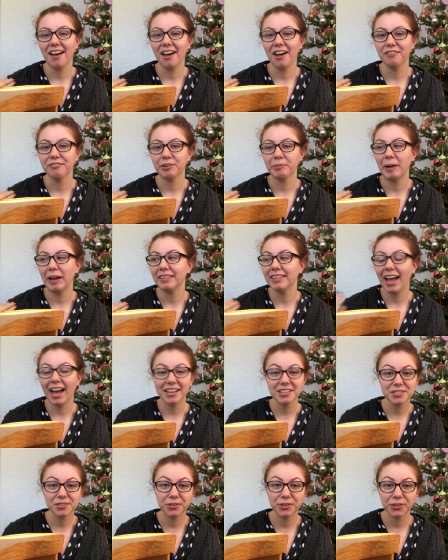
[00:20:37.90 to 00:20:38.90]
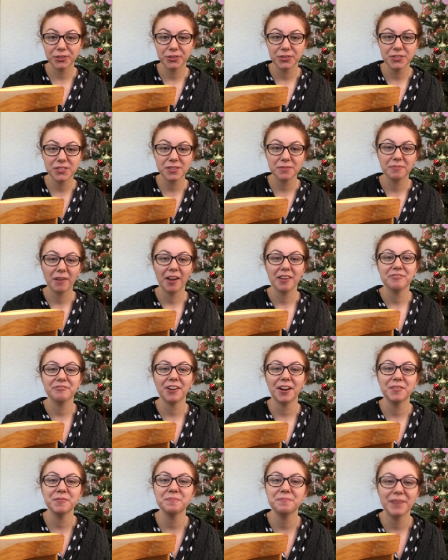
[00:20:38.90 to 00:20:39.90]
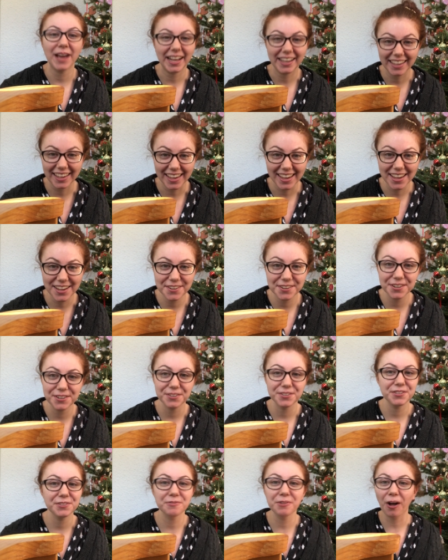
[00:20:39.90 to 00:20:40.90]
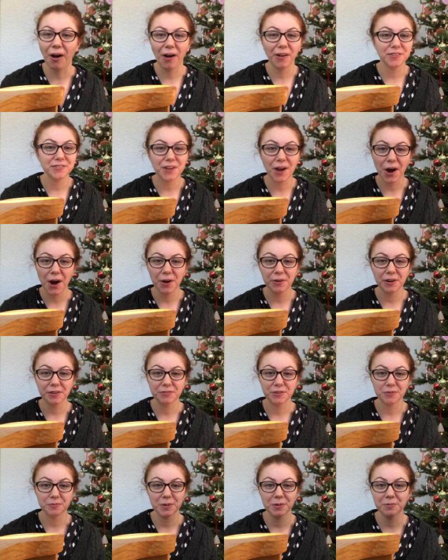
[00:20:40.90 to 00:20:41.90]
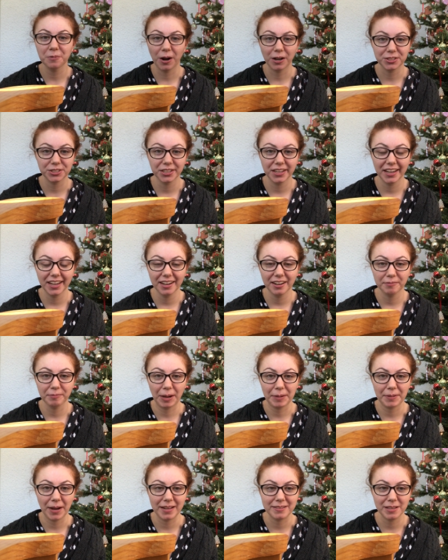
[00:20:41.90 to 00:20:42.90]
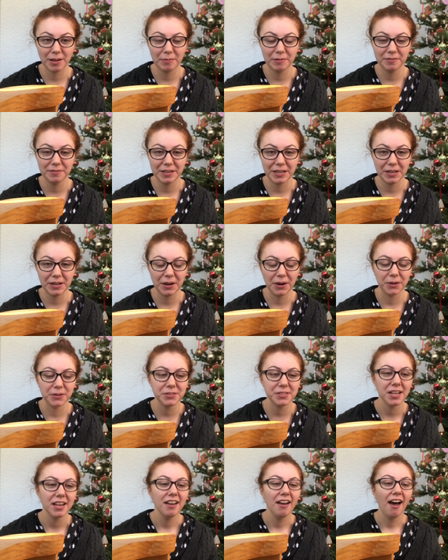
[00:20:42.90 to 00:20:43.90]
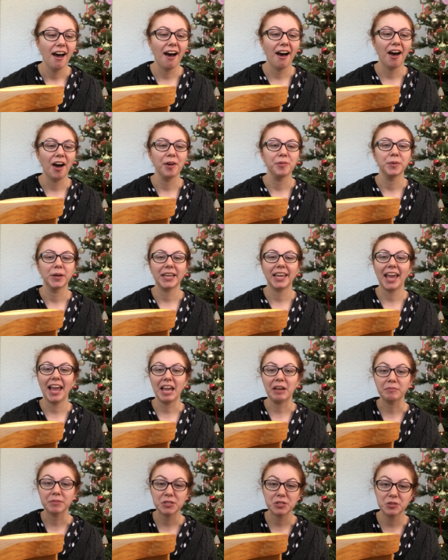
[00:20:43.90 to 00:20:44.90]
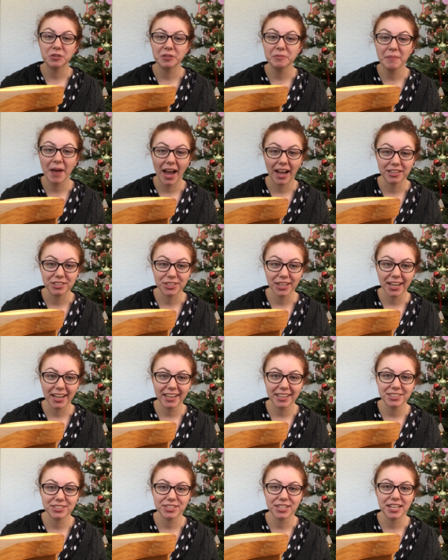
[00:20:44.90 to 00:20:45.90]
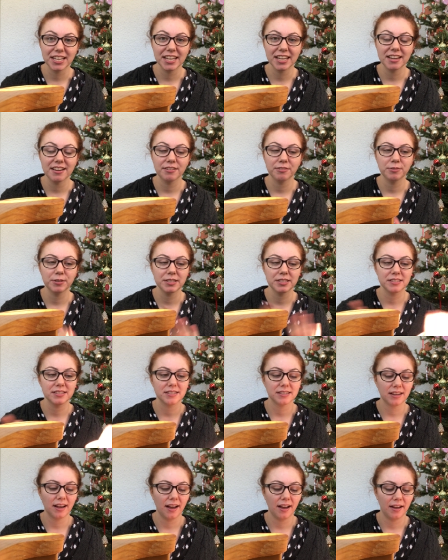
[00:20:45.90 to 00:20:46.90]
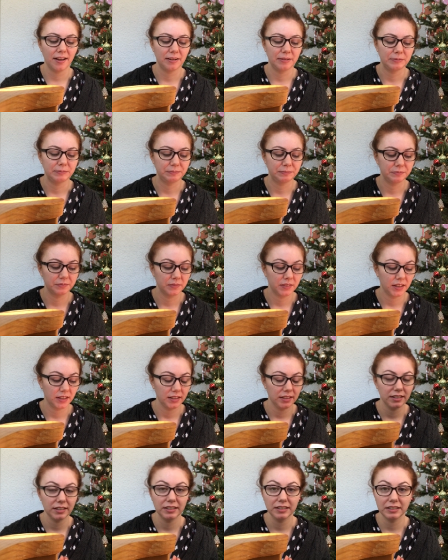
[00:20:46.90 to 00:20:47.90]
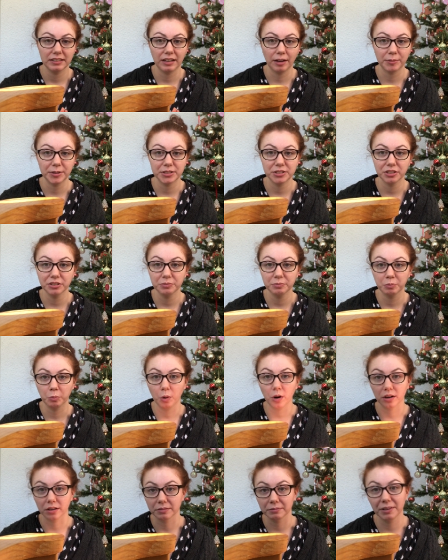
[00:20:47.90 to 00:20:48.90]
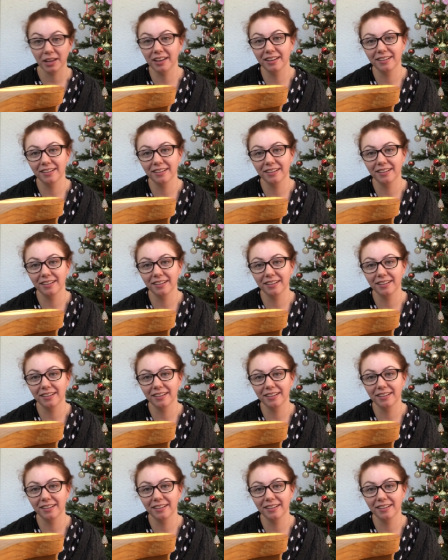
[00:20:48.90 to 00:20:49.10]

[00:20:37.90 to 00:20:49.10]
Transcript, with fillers: uh, for my last cruise, my friend Becky, who you will all know if you've been watching my past couple videos, um, came to the Magic. She was um, coming to work.